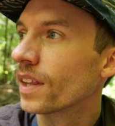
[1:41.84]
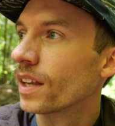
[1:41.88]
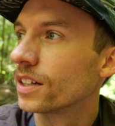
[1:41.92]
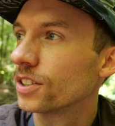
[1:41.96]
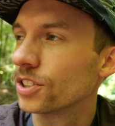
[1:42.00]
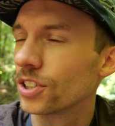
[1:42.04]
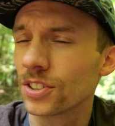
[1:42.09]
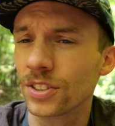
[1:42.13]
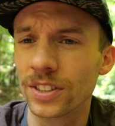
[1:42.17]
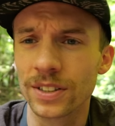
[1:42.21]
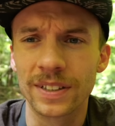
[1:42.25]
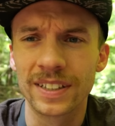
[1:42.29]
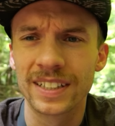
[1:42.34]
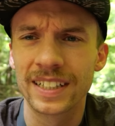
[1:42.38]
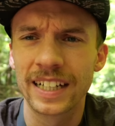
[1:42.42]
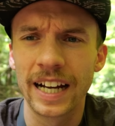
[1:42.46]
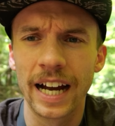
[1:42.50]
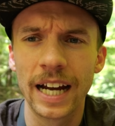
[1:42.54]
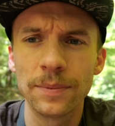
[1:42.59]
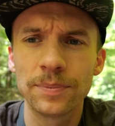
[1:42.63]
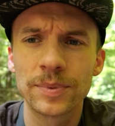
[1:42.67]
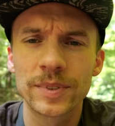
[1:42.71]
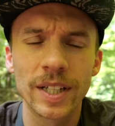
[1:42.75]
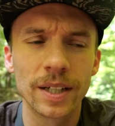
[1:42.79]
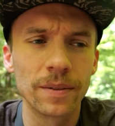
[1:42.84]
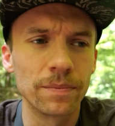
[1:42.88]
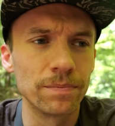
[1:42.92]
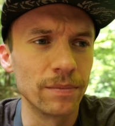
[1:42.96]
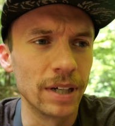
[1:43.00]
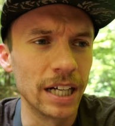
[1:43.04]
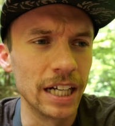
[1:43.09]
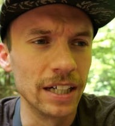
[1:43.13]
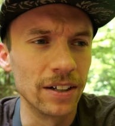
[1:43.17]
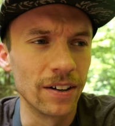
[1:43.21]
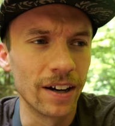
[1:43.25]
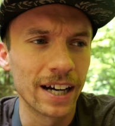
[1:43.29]
Just a kyped up
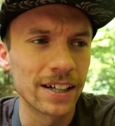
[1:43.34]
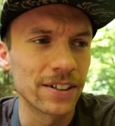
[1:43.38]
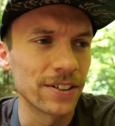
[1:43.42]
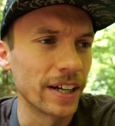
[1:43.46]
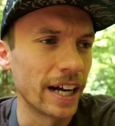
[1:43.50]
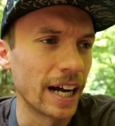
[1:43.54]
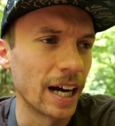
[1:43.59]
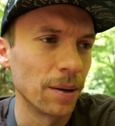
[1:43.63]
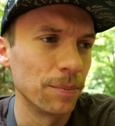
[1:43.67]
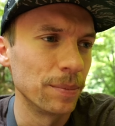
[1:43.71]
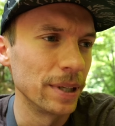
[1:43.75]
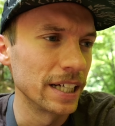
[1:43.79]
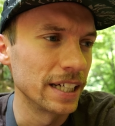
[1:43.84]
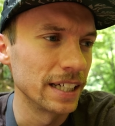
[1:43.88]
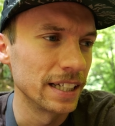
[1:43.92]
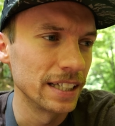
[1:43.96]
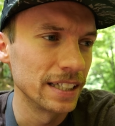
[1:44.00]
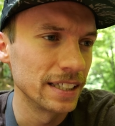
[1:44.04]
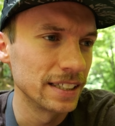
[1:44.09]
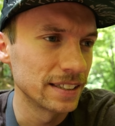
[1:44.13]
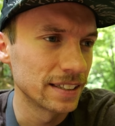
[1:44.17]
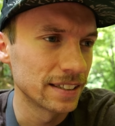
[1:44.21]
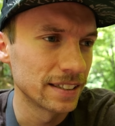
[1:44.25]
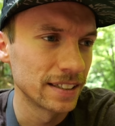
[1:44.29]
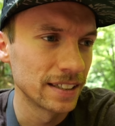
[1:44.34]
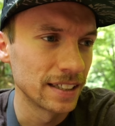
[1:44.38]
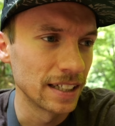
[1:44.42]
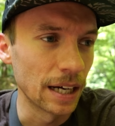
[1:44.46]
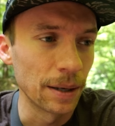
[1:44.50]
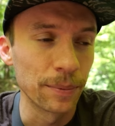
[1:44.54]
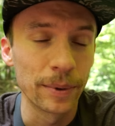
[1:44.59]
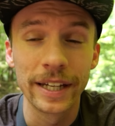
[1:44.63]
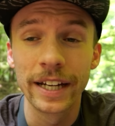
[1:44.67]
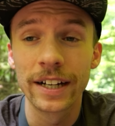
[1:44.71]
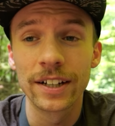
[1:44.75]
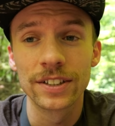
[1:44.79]
male. I don't know how big it is. I
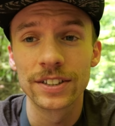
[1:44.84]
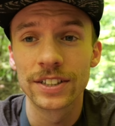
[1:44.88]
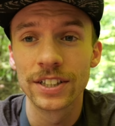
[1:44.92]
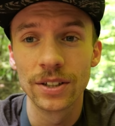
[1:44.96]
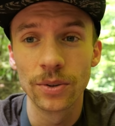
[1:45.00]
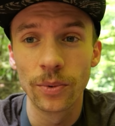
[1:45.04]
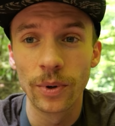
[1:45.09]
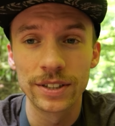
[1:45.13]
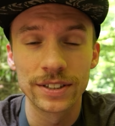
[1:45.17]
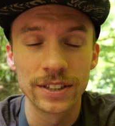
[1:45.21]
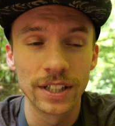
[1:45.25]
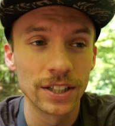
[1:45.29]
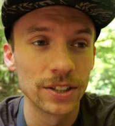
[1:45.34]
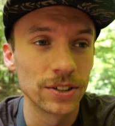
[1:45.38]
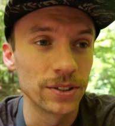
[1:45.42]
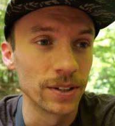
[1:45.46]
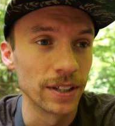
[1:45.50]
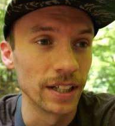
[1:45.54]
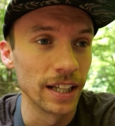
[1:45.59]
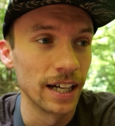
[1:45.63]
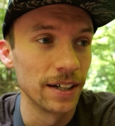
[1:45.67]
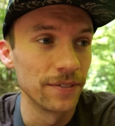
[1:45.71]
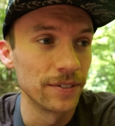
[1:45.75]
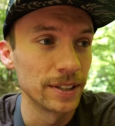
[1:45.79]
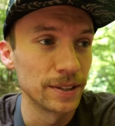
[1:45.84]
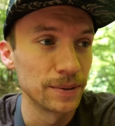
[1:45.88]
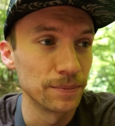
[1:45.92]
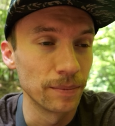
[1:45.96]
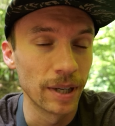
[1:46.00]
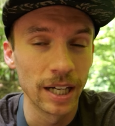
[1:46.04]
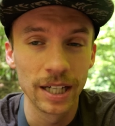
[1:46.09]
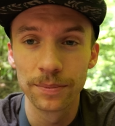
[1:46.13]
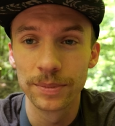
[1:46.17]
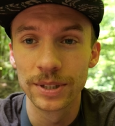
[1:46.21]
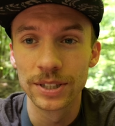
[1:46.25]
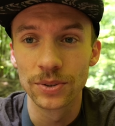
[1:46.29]
guarantee it wasn't under 11,
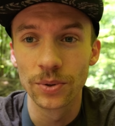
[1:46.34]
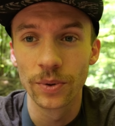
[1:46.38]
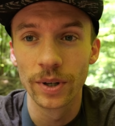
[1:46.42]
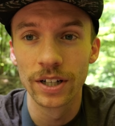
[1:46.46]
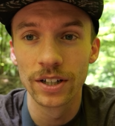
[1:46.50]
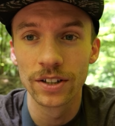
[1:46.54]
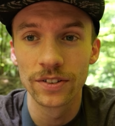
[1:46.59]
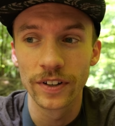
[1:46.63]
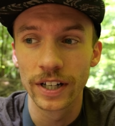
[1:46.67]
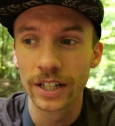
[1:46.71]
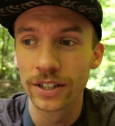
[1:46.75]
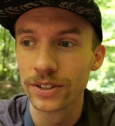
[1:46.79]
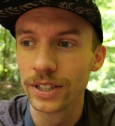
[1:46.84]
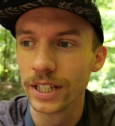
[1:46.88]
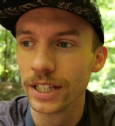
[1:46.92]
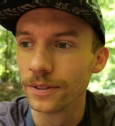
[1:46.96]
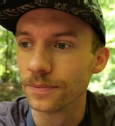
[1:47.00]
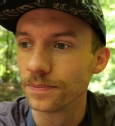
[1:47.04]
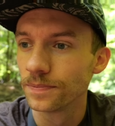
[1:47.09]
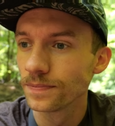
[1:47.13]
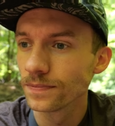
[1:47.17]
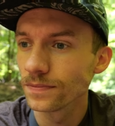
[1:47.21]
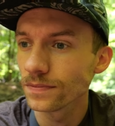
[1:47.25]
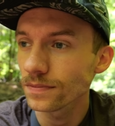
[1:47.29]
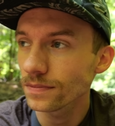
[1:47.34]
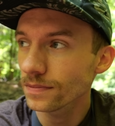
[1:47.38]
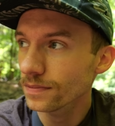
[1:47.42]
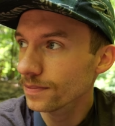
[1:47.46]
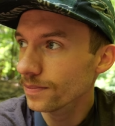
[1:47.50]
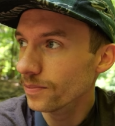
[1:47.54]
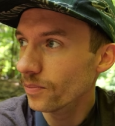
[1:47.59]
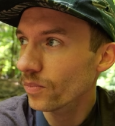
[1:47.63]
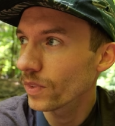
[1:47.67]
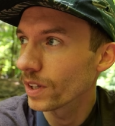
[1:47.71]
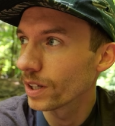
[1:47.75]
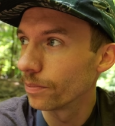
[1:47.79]
might have been 12, I don't know.
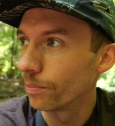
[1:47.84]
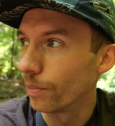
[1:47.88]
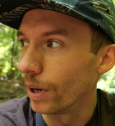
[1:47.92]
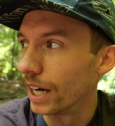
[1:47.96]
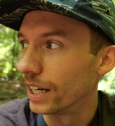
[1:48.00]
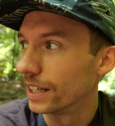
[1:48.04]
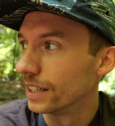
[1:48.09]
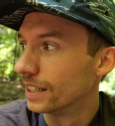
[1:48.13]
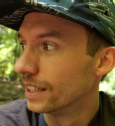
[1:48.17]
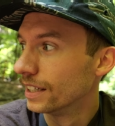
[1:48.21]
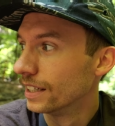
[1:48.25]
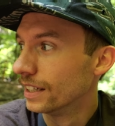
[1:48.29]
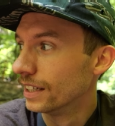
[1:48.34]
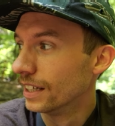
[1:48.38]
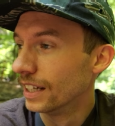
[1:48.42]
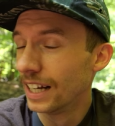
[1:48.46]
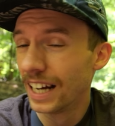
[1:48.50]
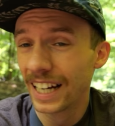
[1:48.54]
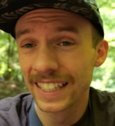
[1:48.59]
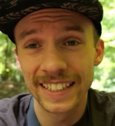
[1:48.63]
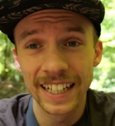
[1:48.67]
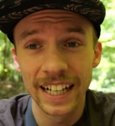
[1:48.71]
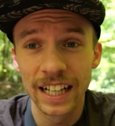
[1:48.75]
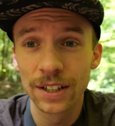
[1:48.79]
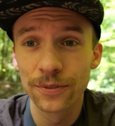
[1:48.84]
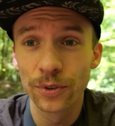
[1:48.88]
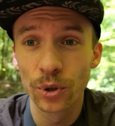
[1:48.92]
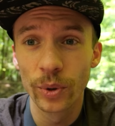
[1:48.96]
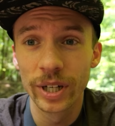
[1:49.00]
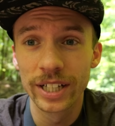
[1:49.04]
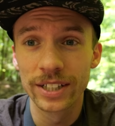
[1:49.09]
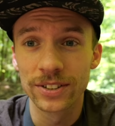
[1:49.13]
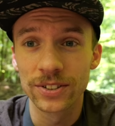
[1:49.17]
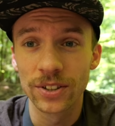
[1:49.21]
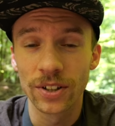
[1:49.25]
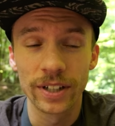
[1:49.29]
But that's a hell of a
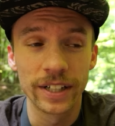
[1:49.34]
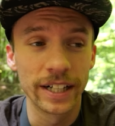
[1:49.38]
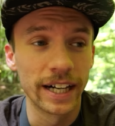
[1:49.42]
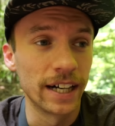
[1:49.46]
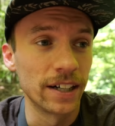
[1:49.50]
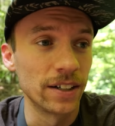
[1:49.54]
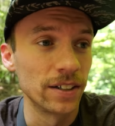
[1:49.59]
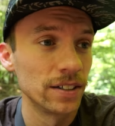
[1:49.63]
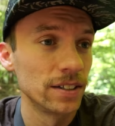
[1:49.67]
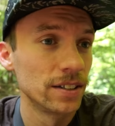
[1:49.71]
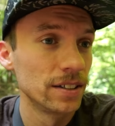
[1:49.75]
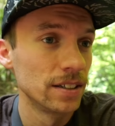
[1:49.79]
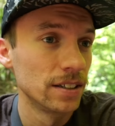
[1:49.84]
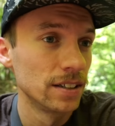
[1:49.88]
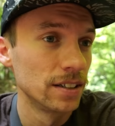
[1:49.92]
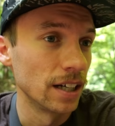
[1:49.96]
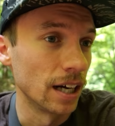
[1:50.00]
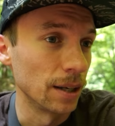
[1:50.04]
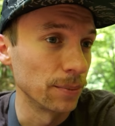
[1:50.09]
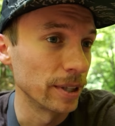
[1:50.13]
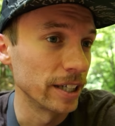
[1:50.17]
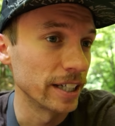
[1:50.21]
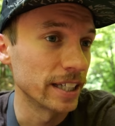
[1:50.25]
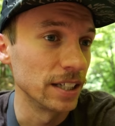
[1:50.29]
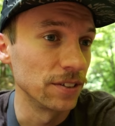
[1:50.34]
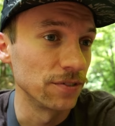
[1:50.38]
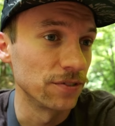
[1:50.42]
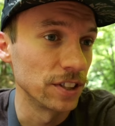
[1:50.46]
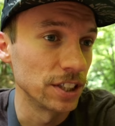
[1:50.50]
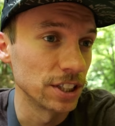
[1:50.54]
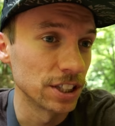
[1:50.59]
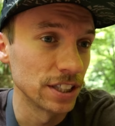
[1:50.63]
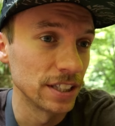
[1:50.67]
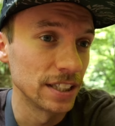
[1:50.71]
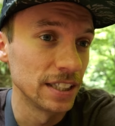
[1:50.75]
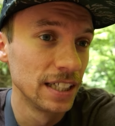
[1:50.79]
way to start it out. I'm gonna keep
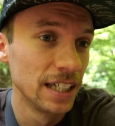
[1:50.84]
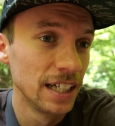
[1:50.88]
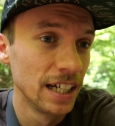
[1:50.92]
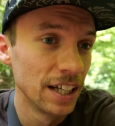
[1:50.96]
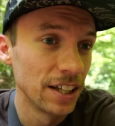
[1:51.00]
fishing.